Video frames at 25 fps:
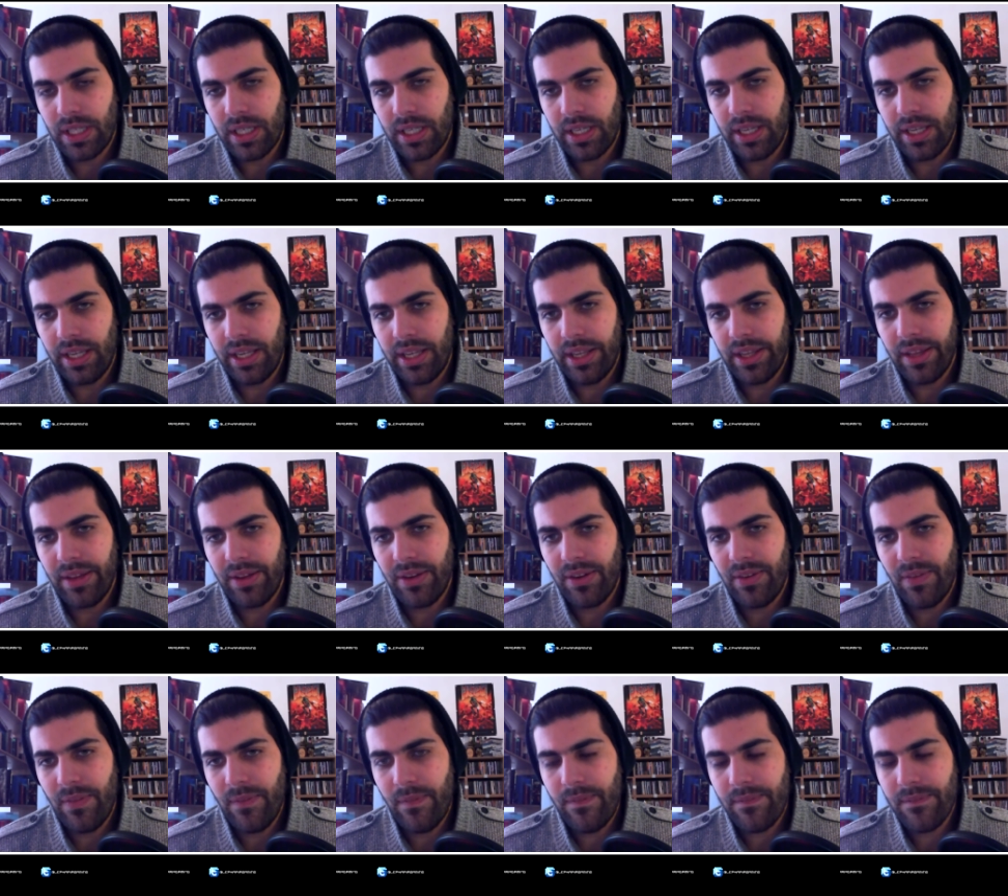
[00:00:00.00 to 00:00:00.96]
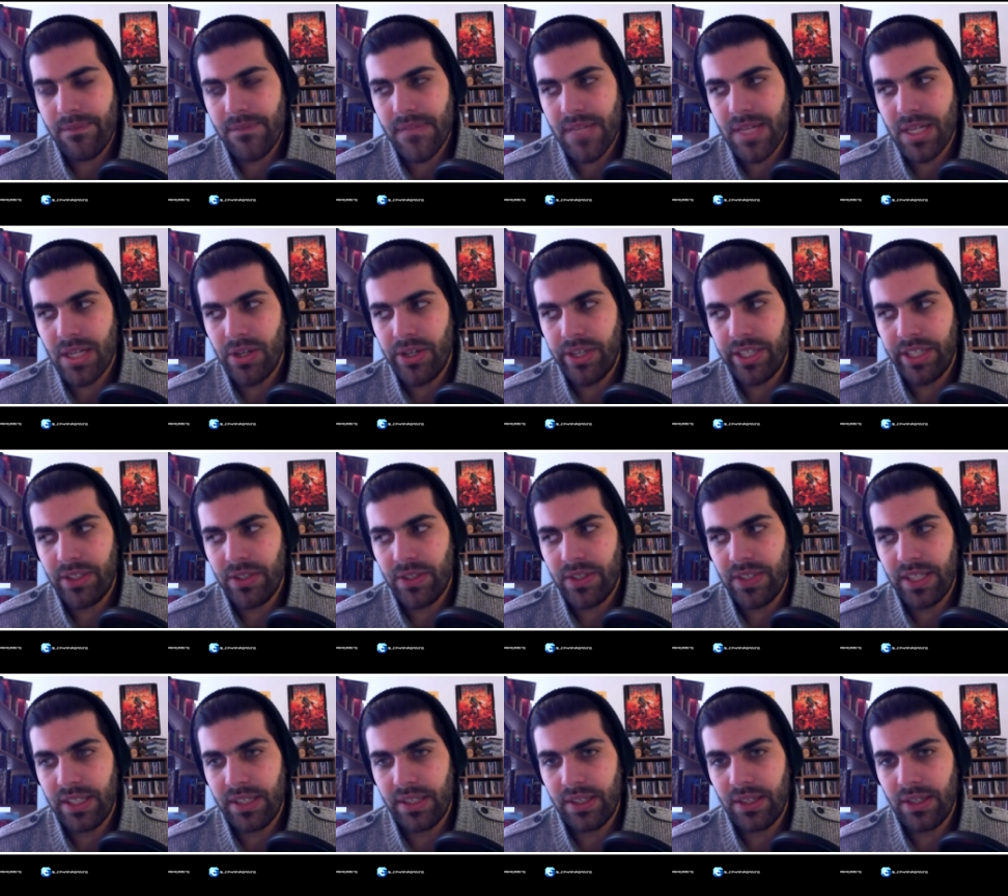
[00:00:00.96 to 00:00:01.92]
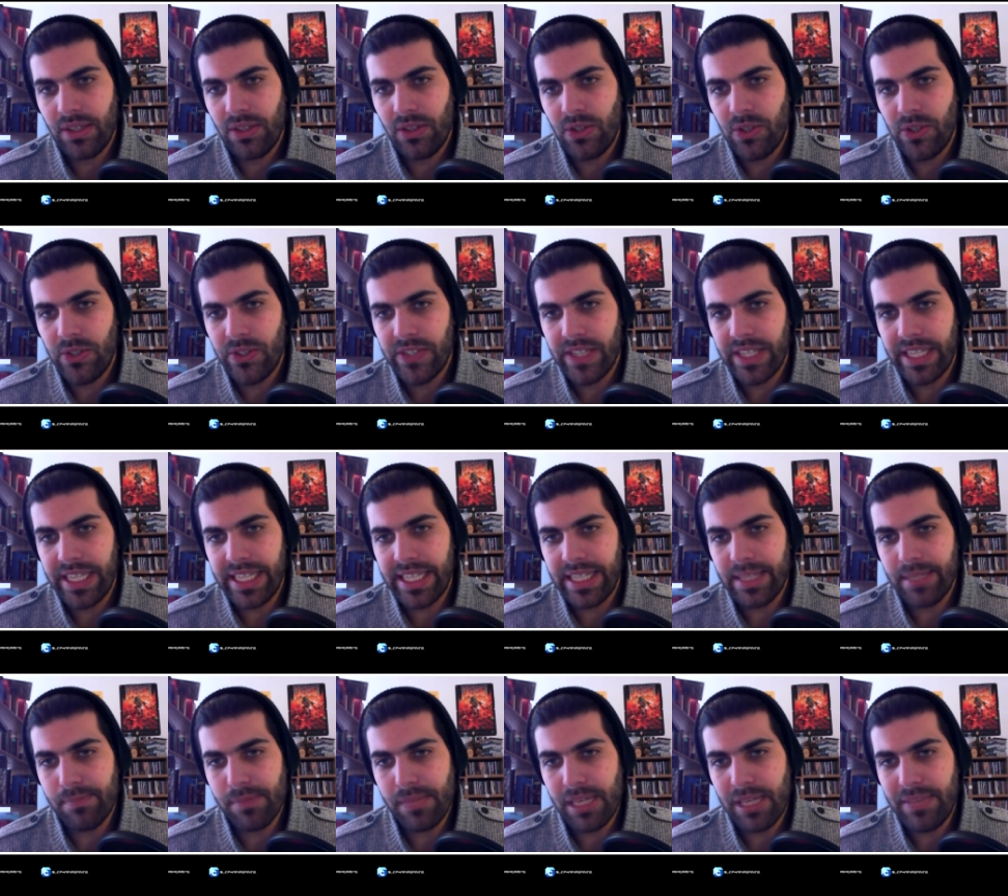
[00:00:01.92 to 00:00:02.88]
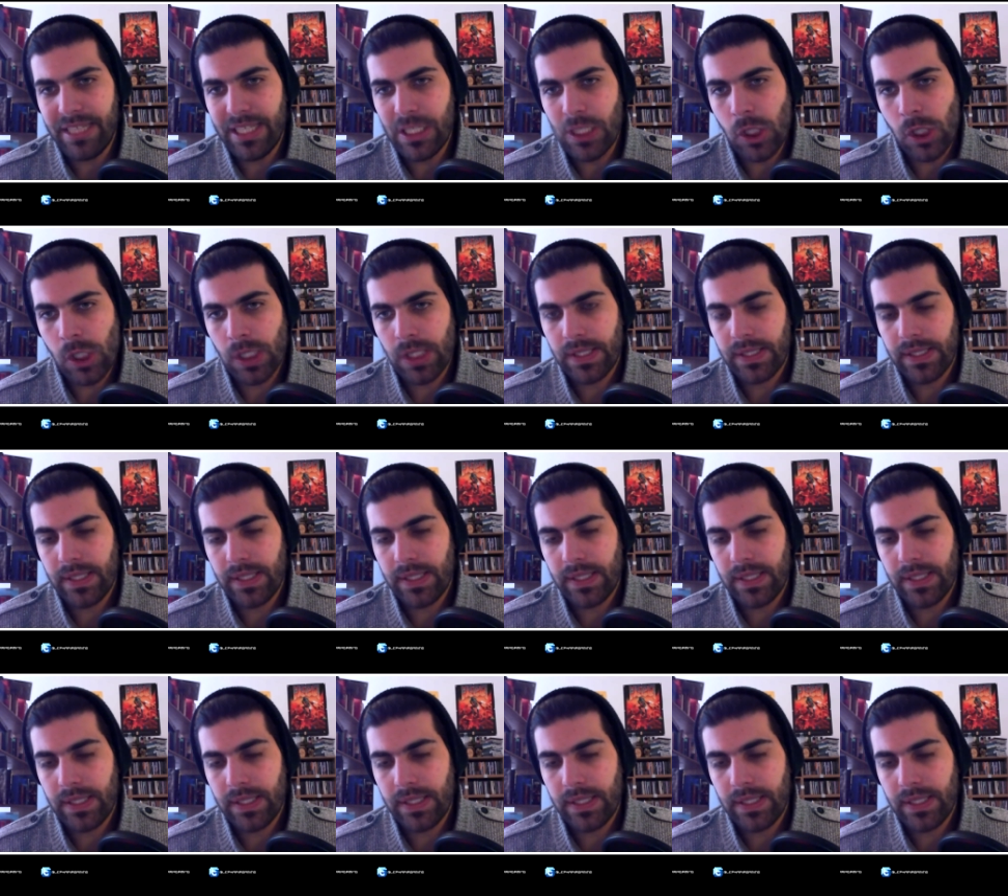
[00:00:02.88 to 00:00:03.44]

I'm going to tend to say maybe not,